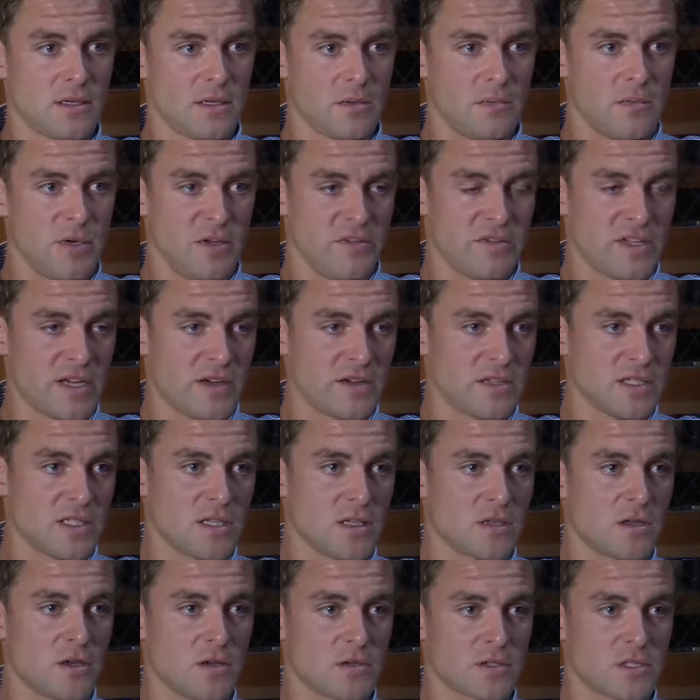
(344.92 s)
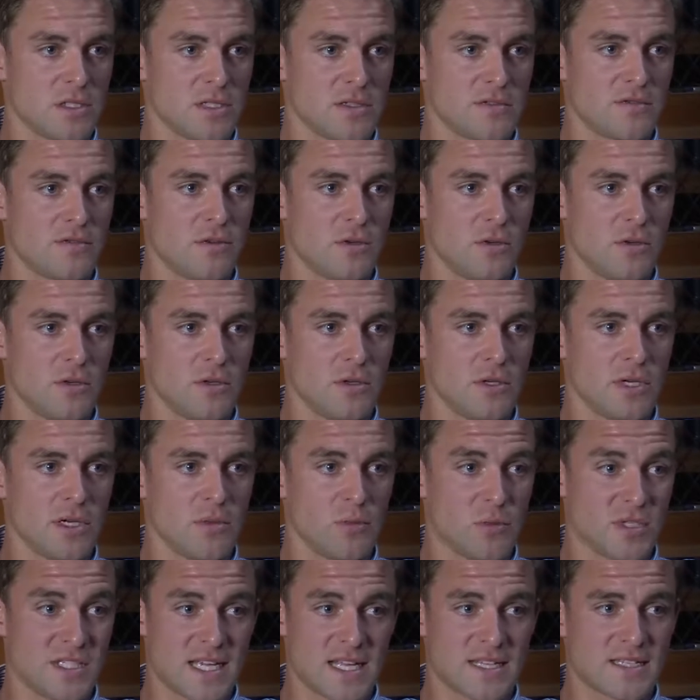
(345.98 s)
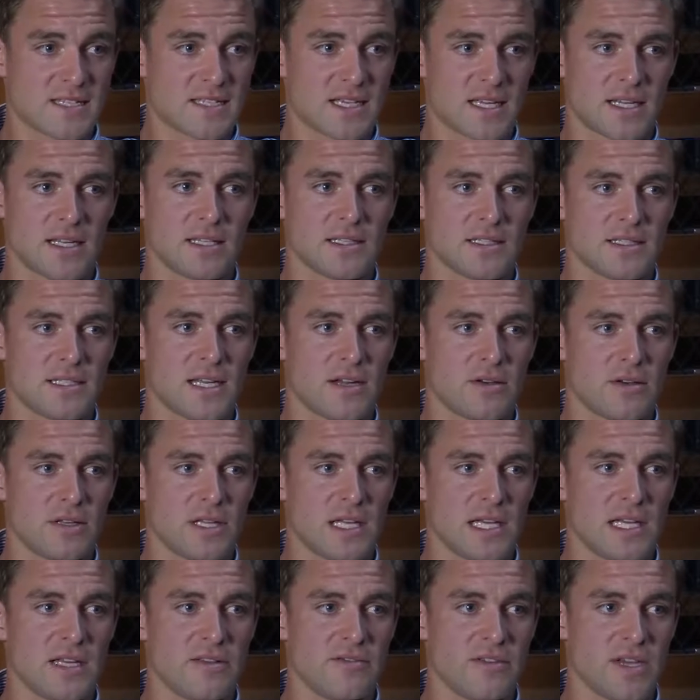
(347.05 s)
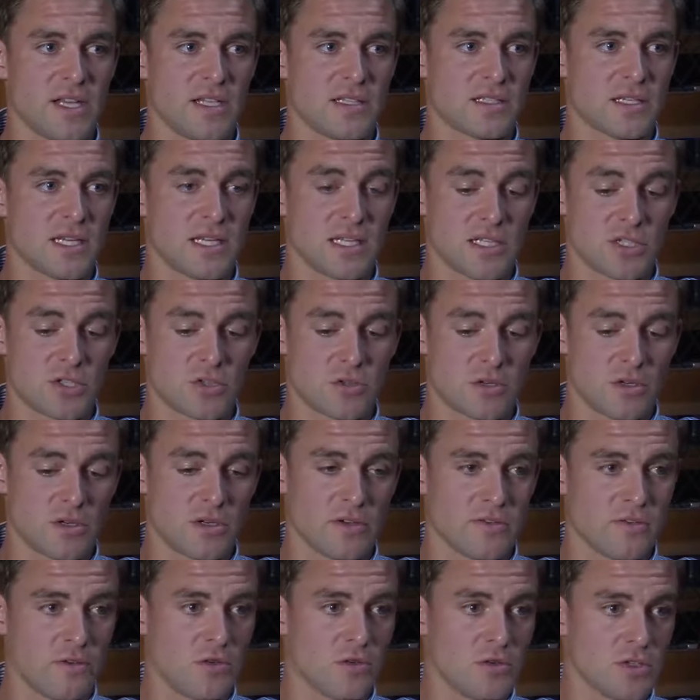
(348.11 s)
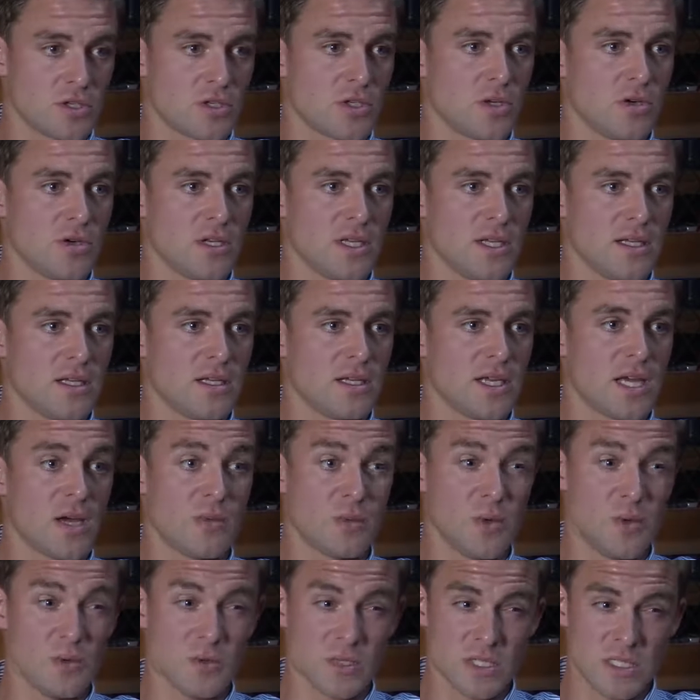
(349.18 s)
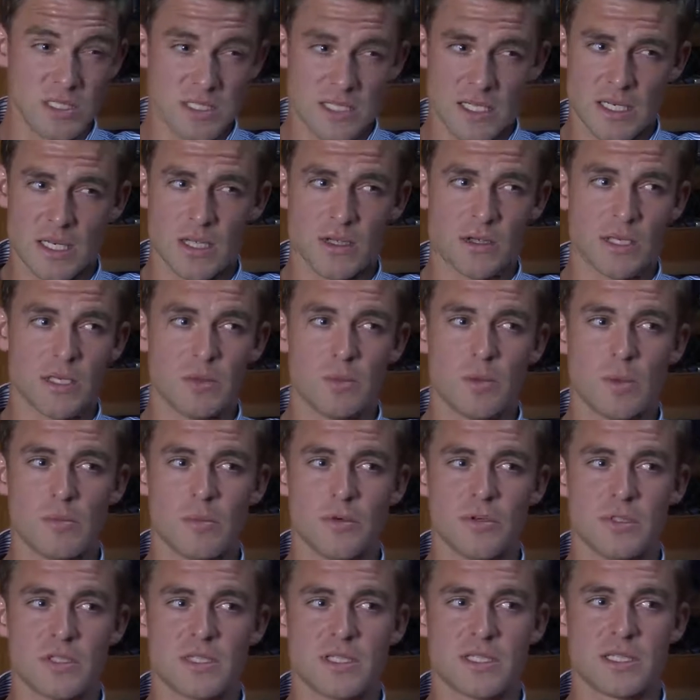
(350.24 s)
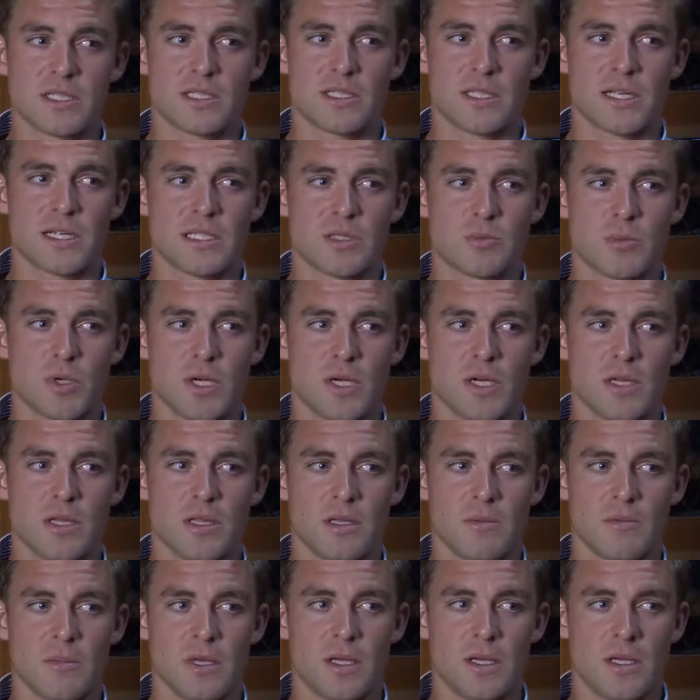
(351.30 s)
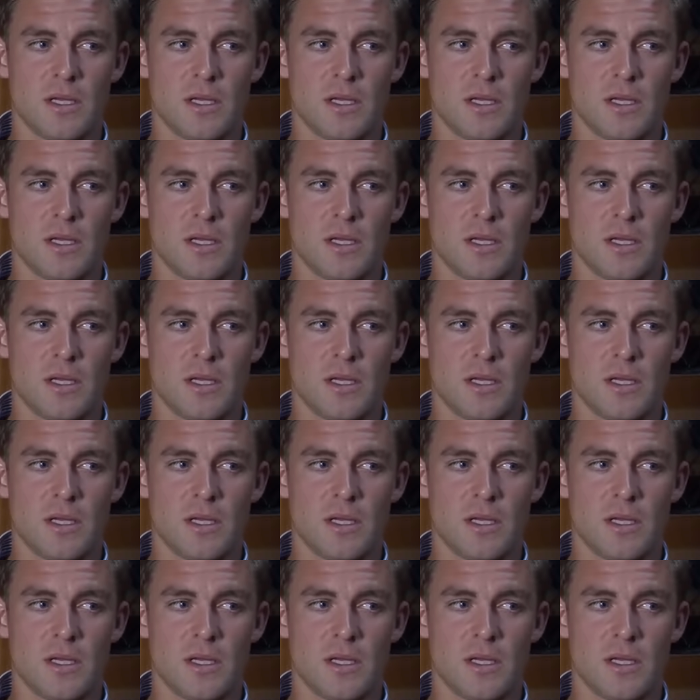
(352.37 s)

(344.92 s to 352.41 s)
moved out into the Coxless 4 and were 10 seconds down in that event, and a stronger 4 has gone in, and we were still only 1.6 seconds behind them.